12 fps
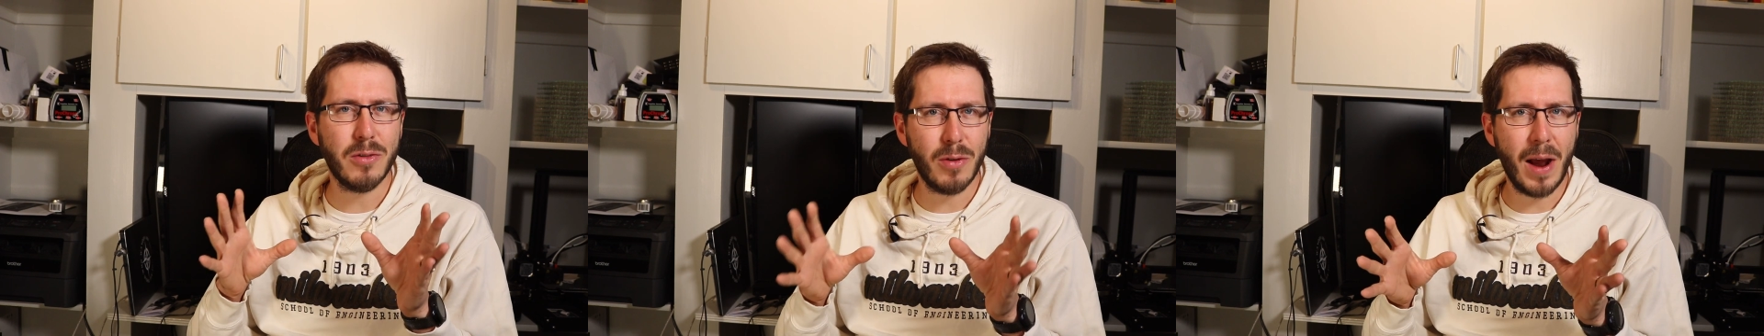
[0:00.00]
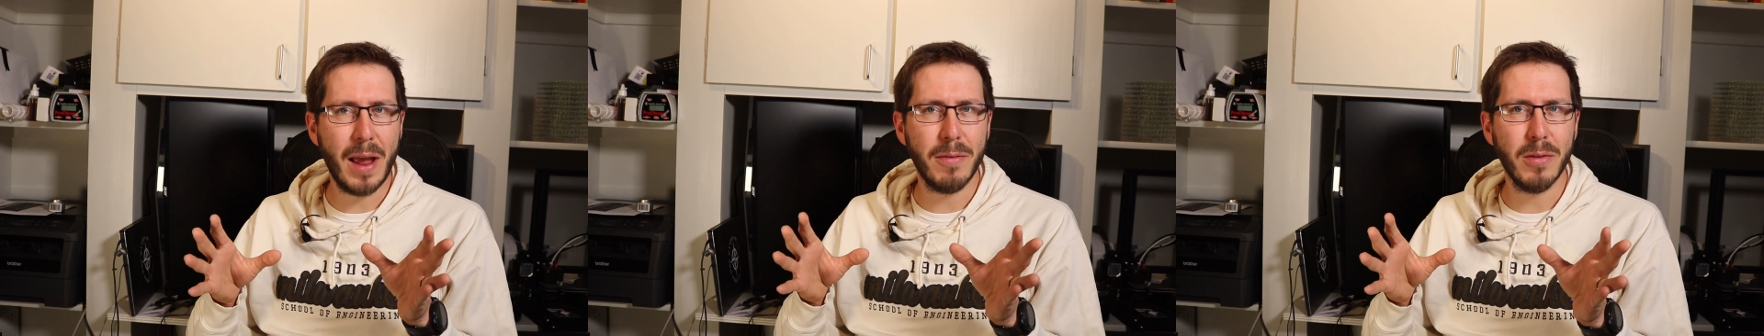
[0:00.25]

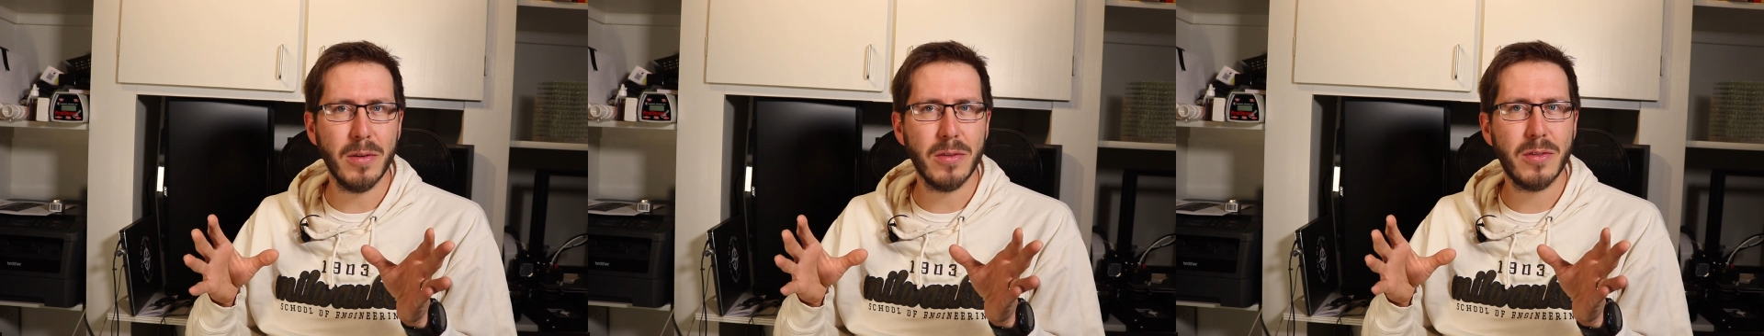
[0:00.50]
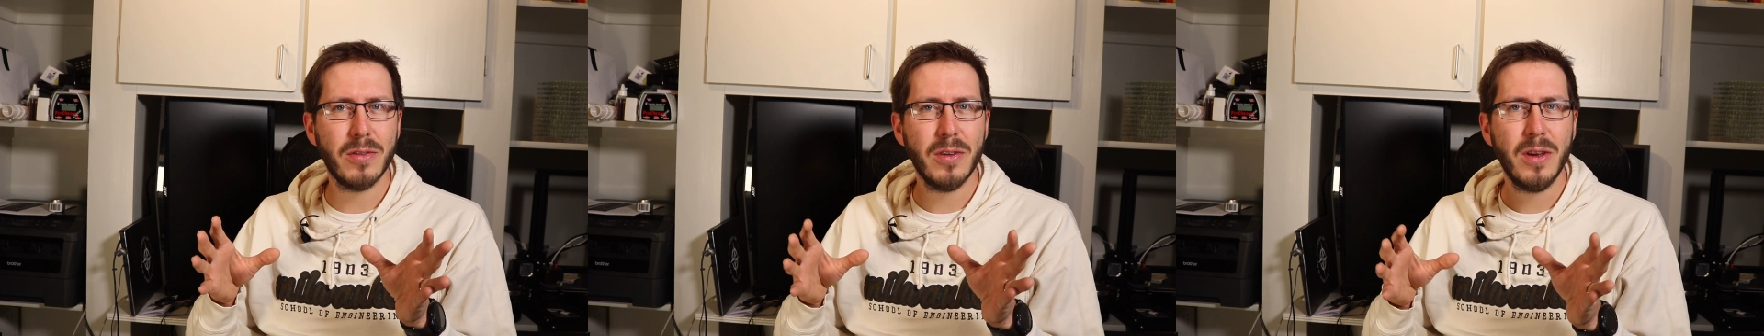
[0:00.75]

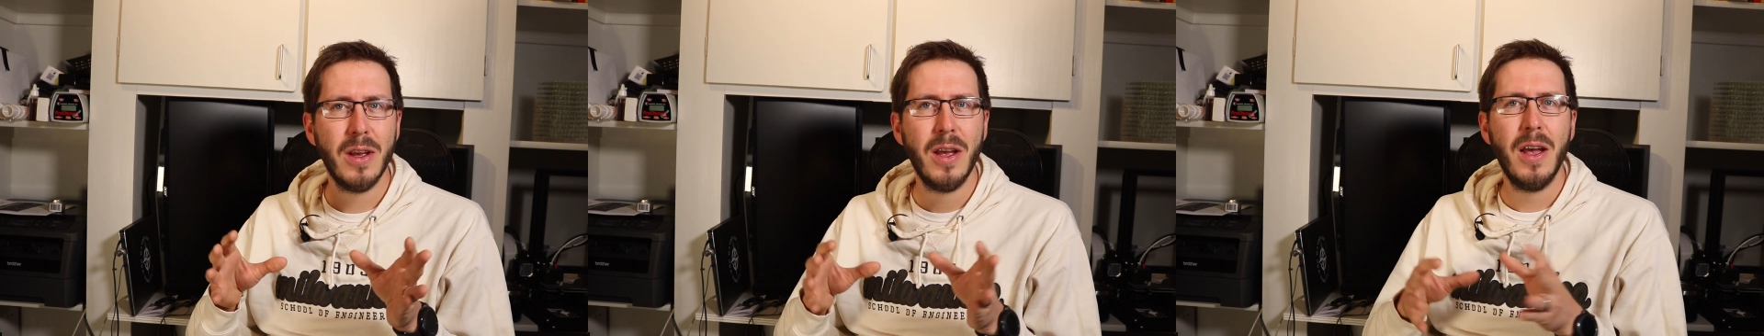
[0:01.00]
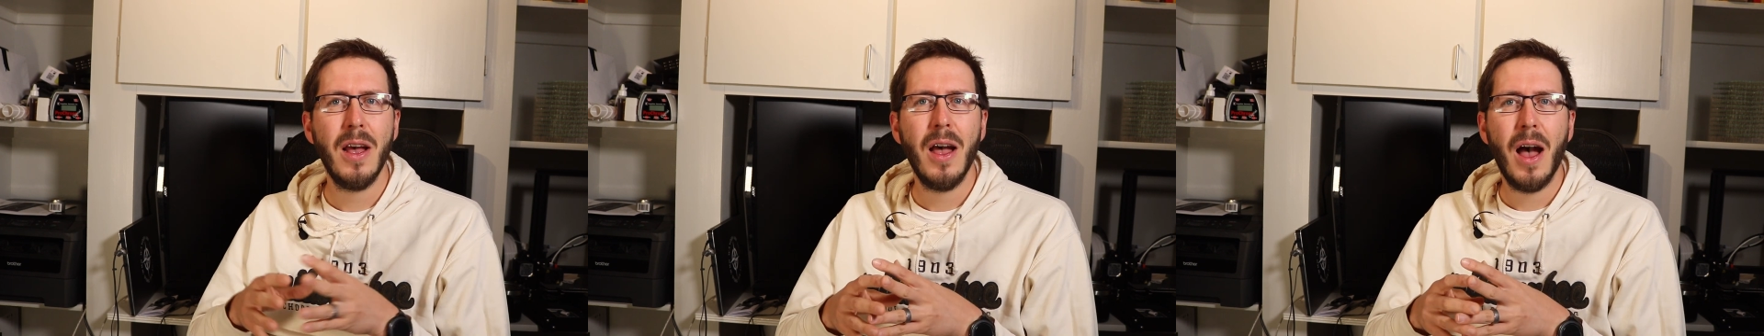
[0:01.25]
drivers.
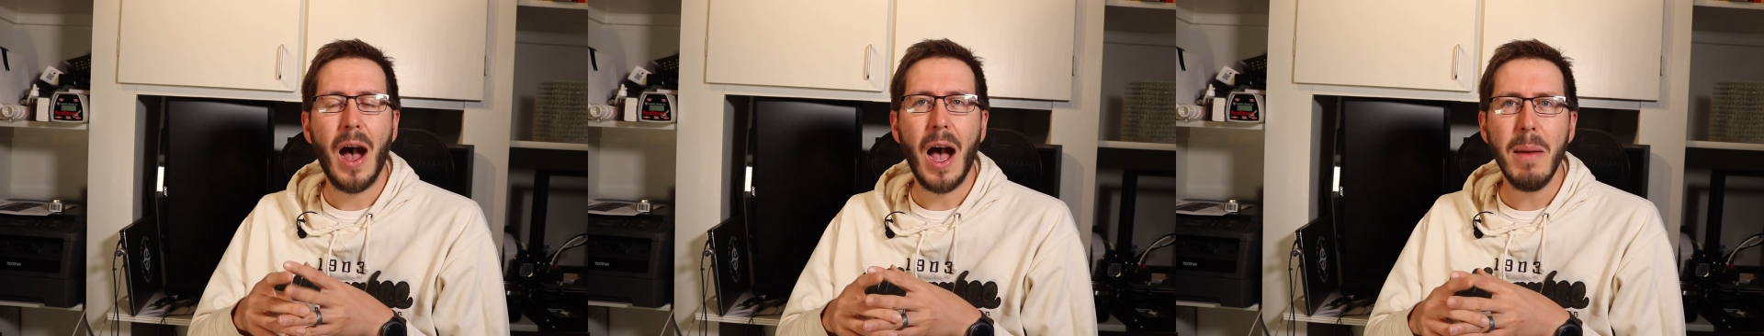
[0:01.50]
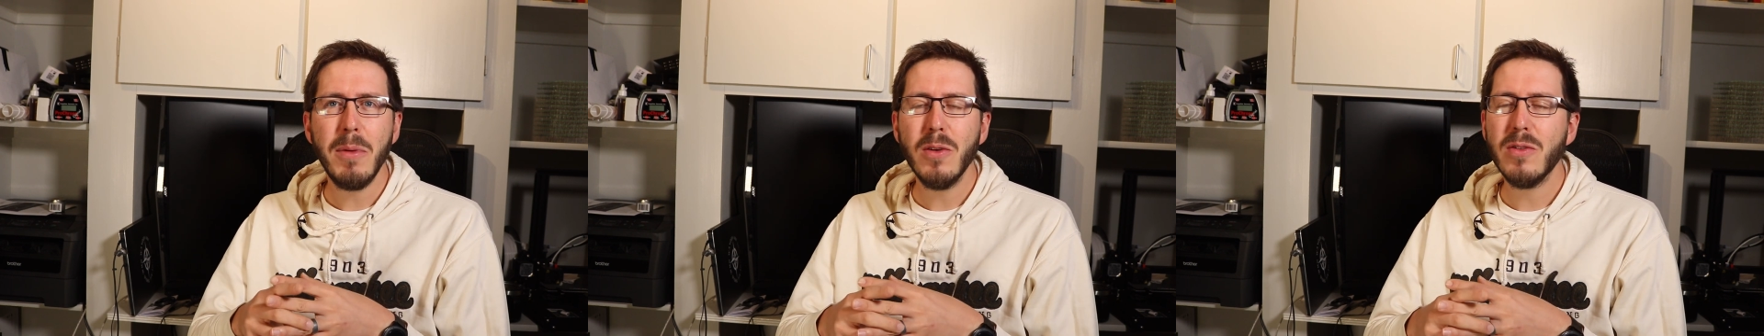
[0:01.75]

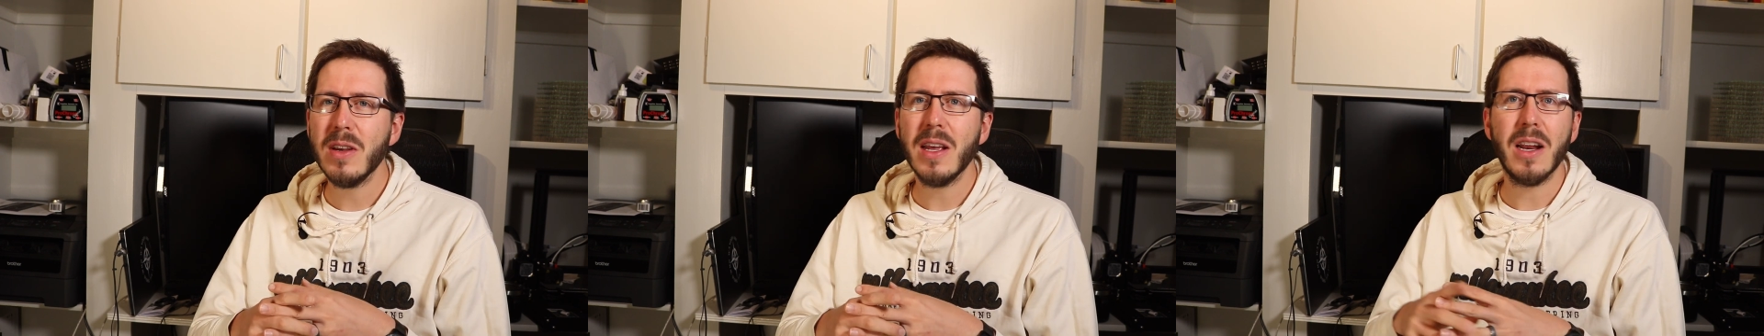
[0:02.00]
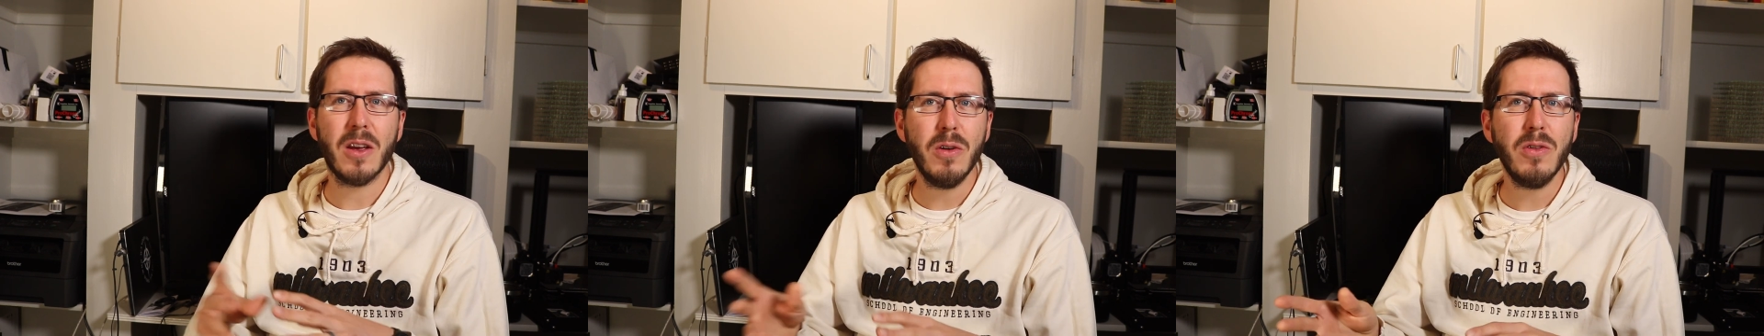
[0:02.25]
I'm using
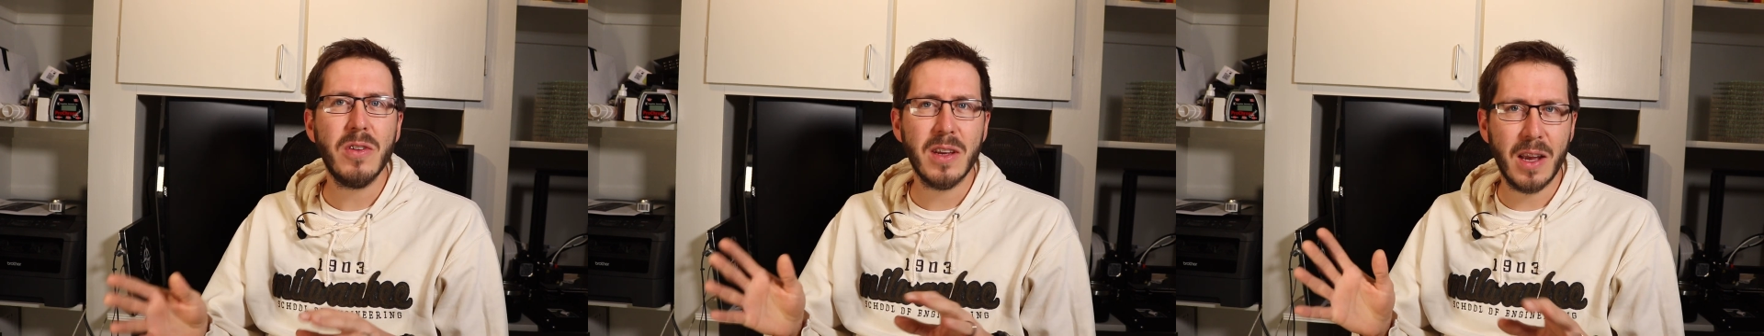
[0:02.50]
an acoustic